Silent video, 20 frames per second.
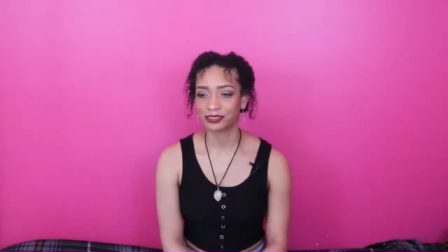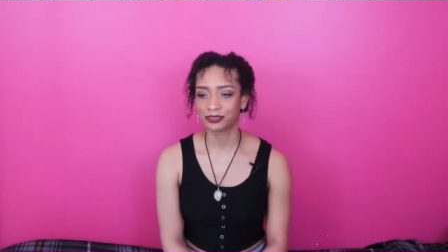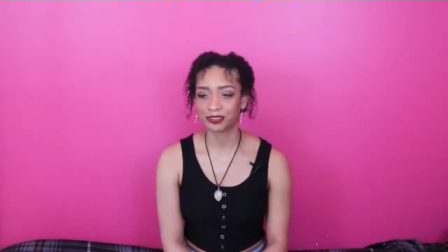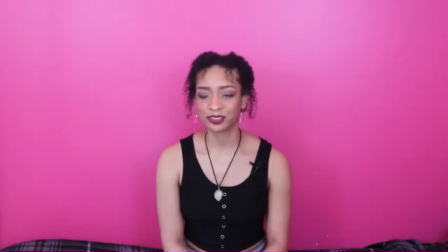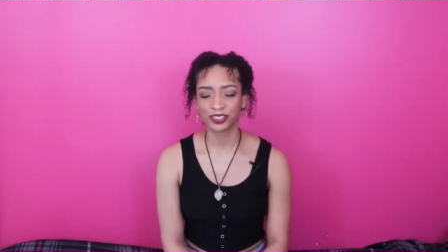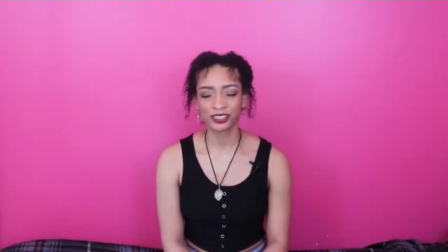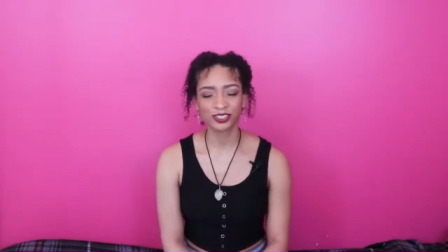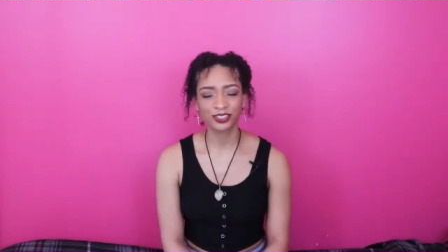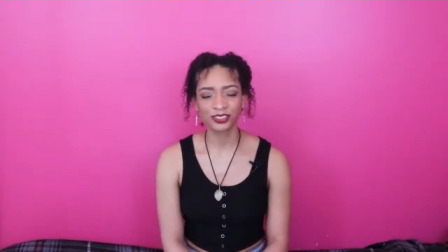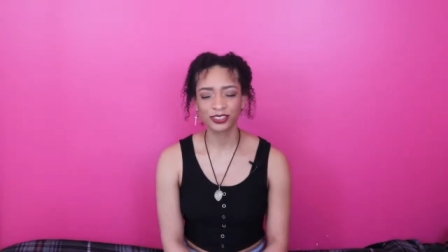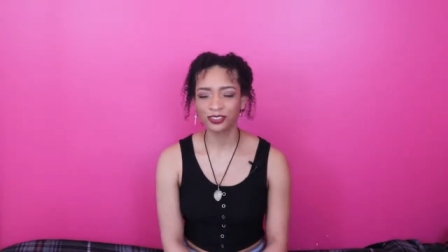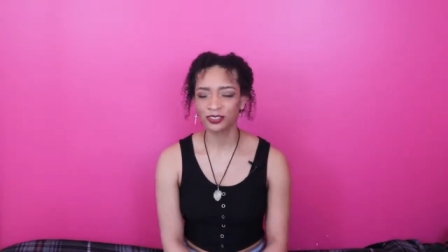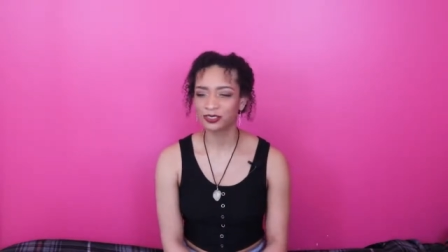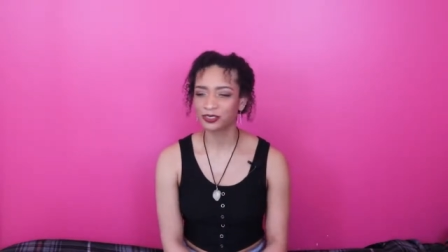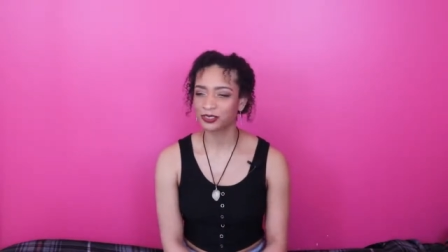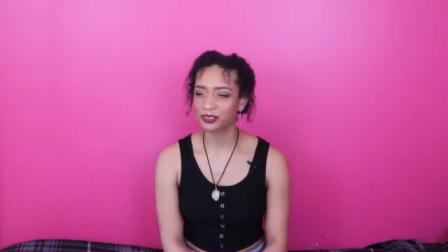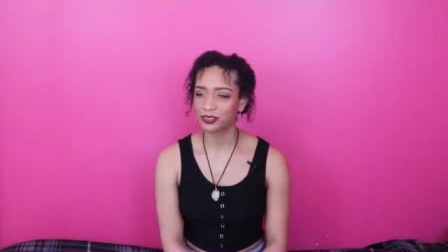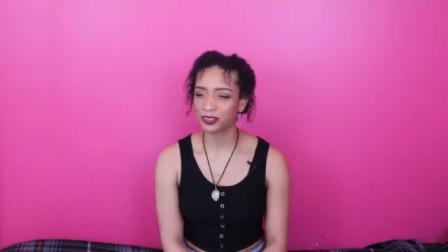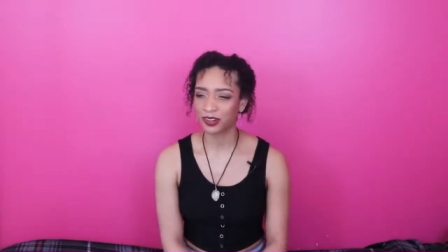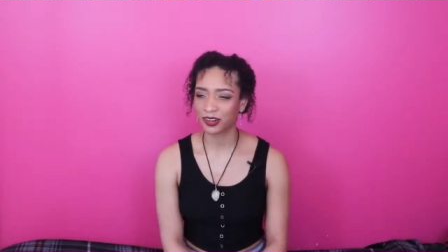that were just
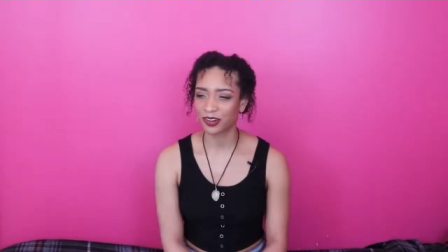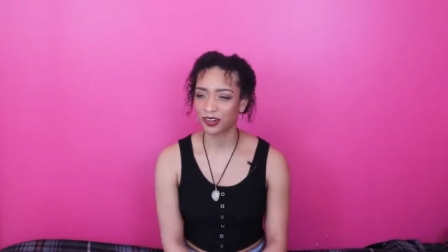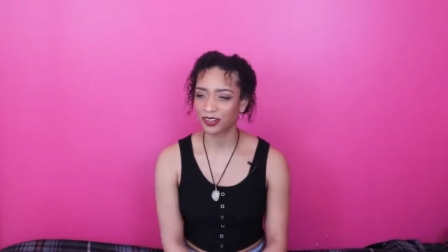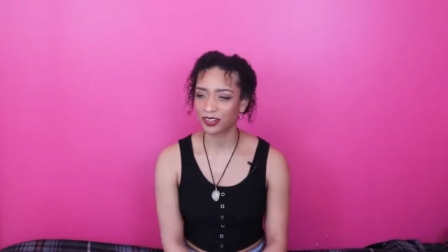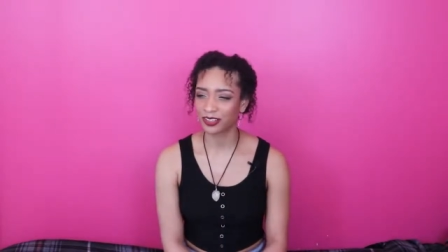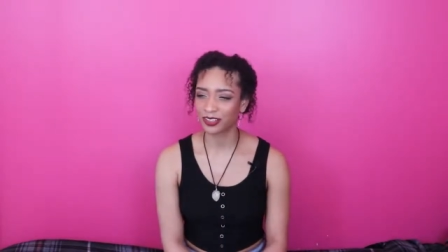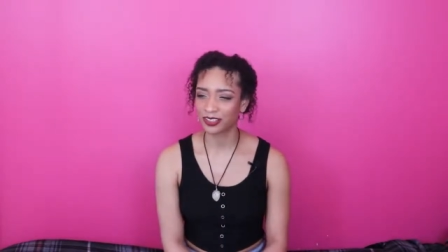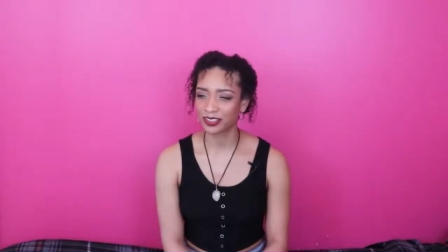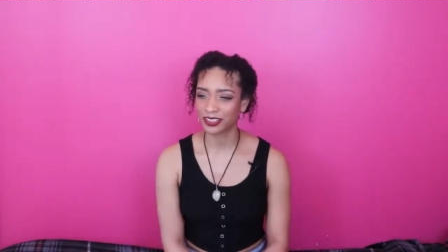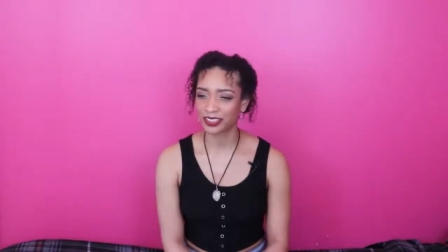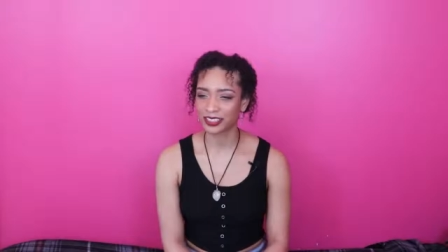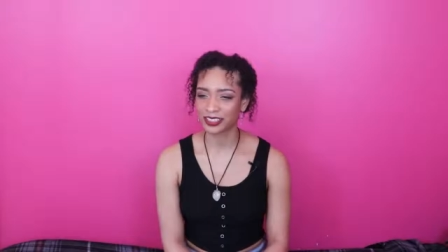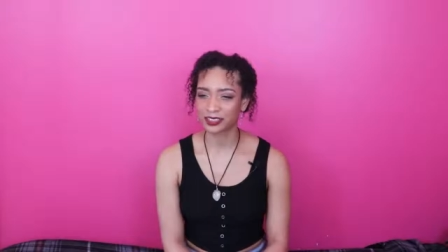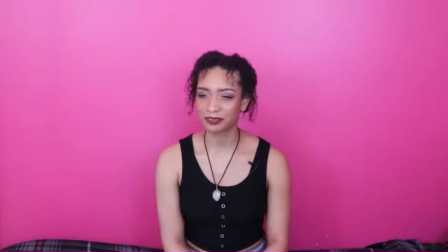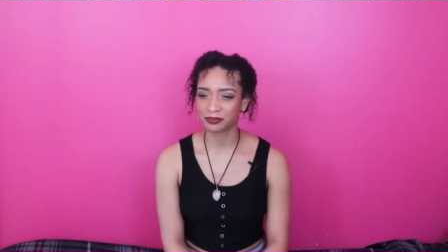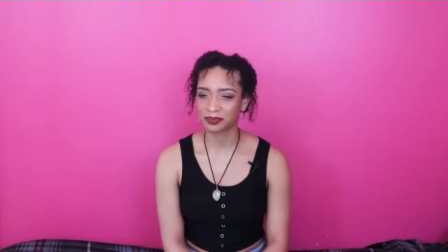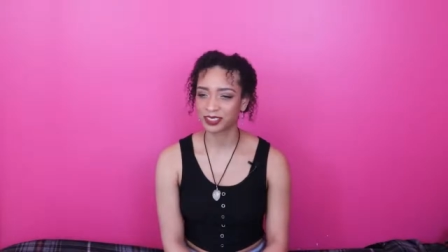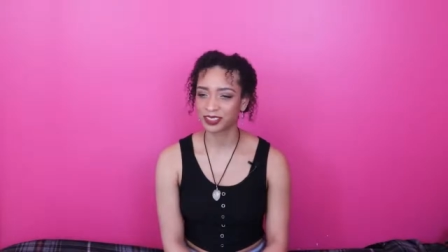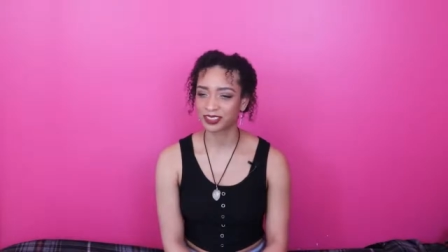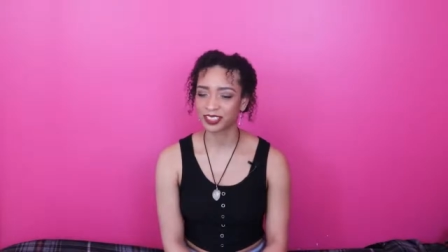so wrong and
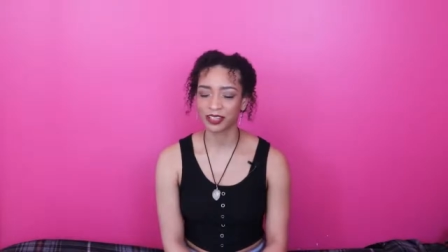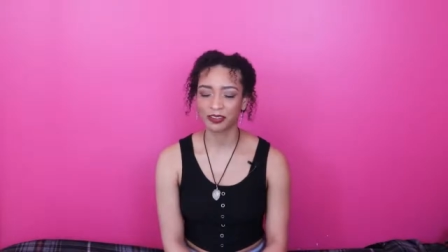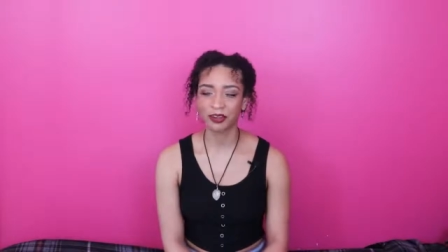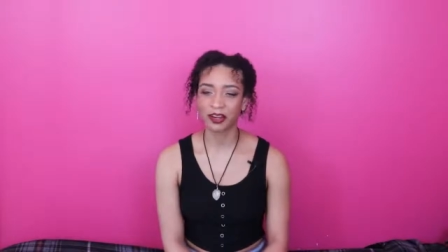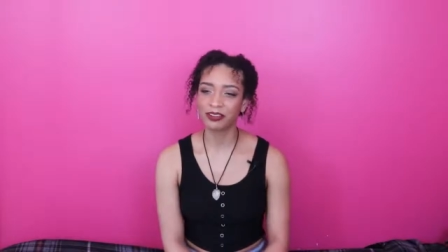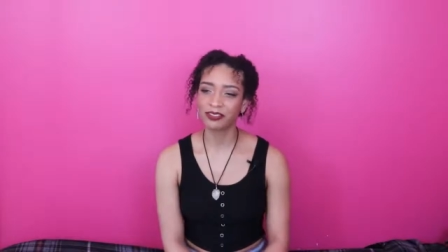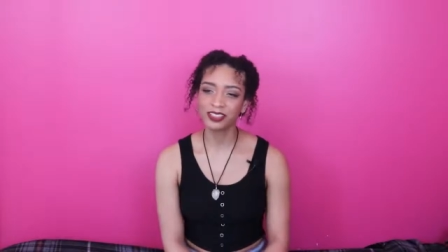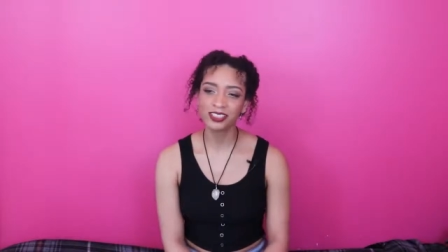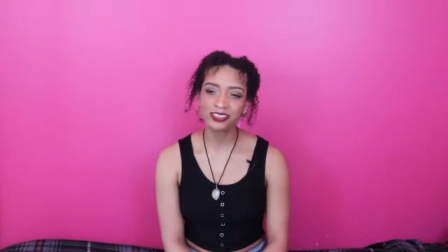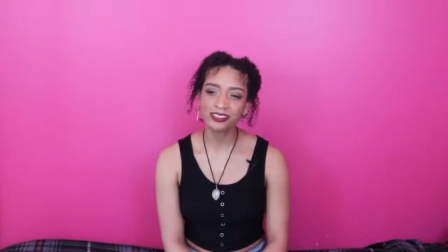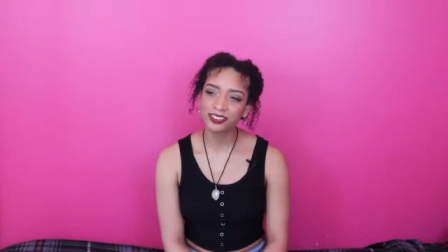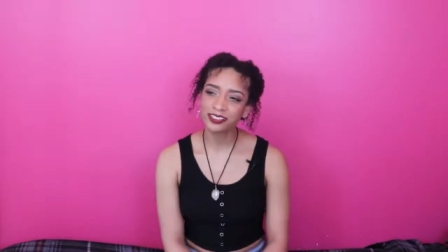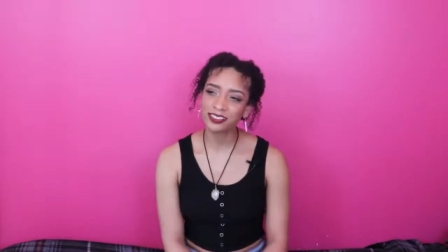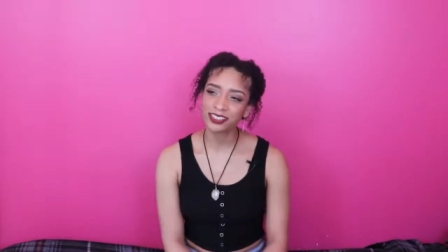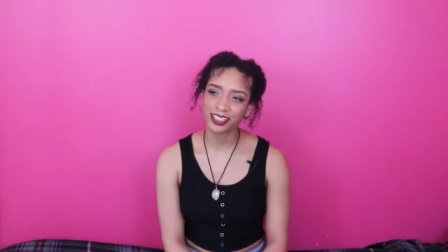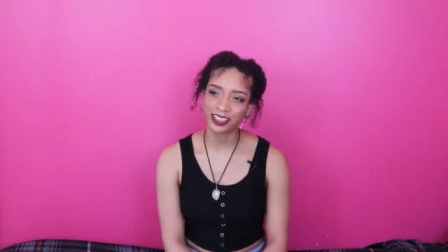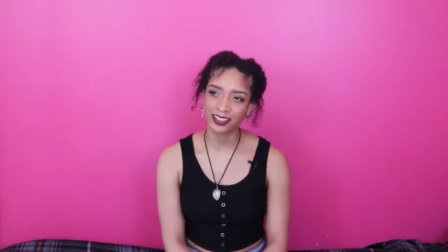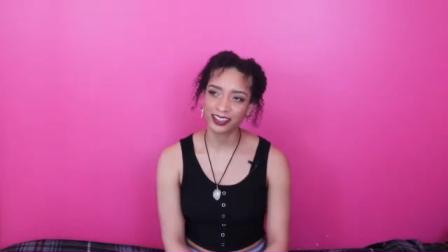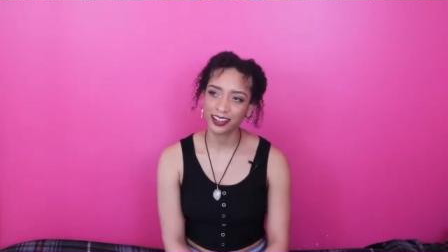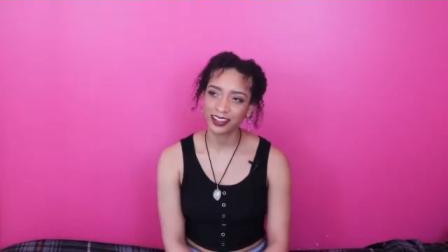I'm just like, why would you
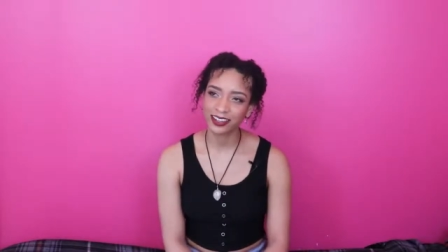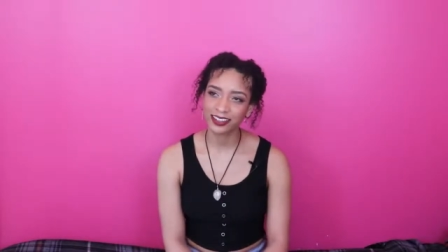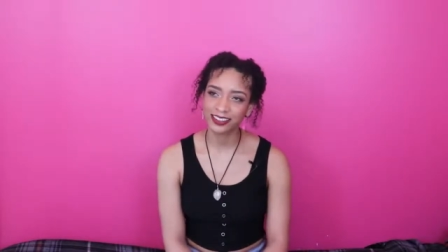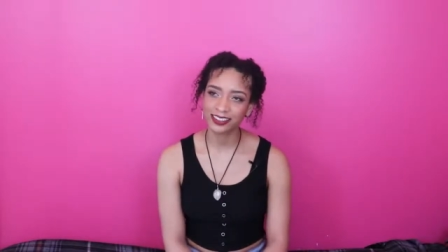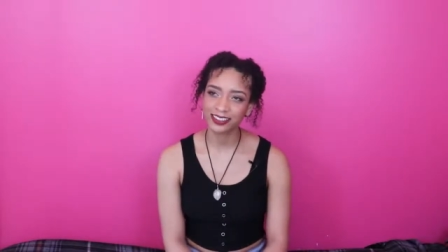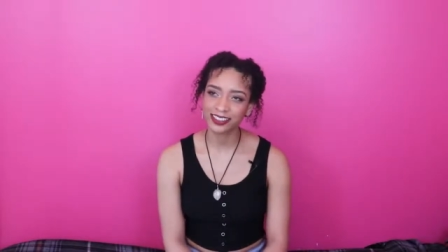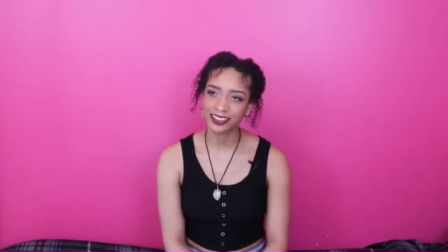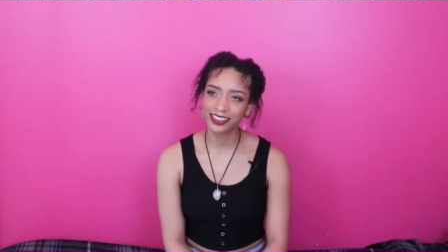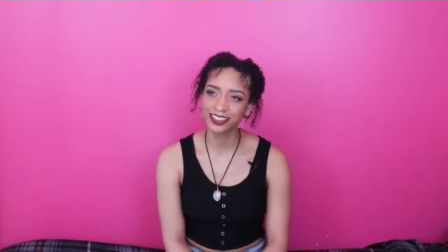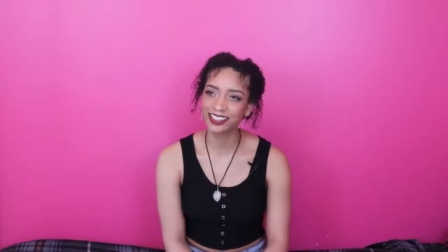say that?